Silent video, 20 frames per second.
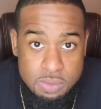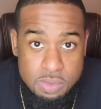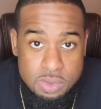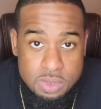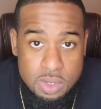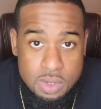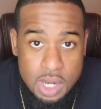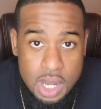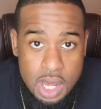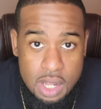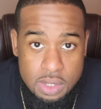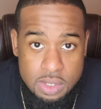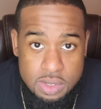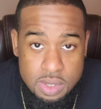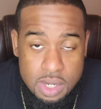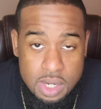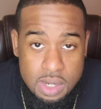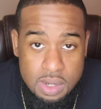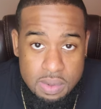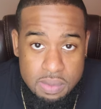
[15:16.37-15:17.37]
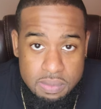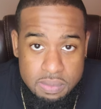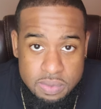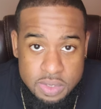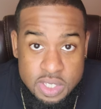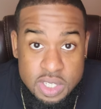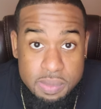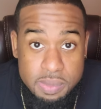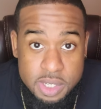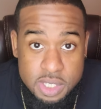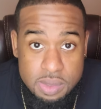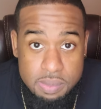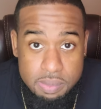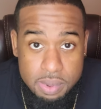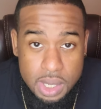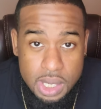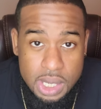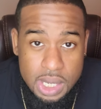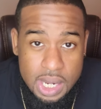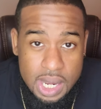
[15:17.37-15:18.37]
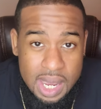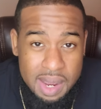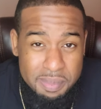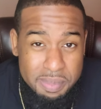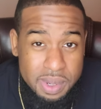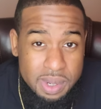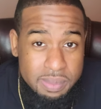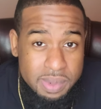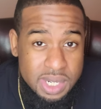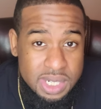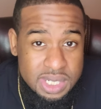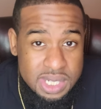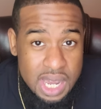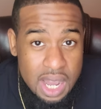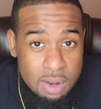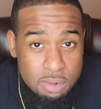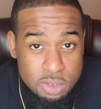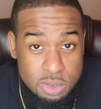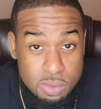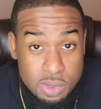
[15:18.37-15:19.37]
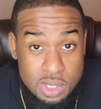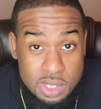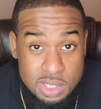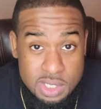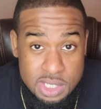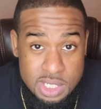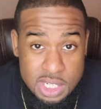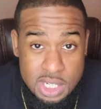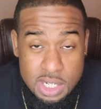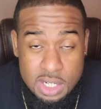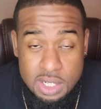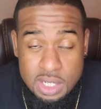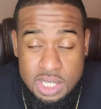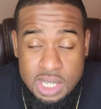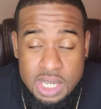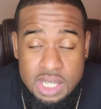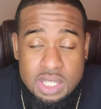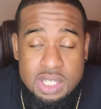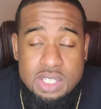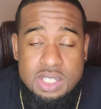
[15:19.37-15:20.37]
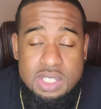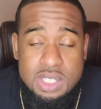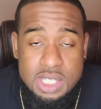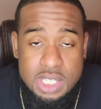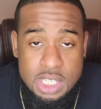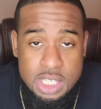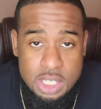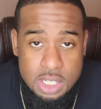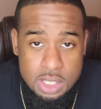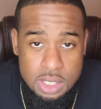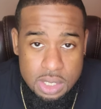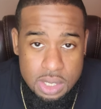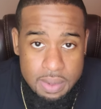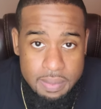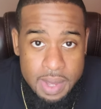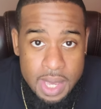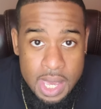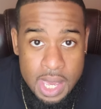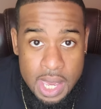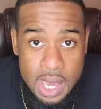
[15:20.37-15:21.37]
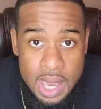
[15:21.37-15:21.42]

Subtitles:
We was on college semester break, and pretty much I was working security at this teen club.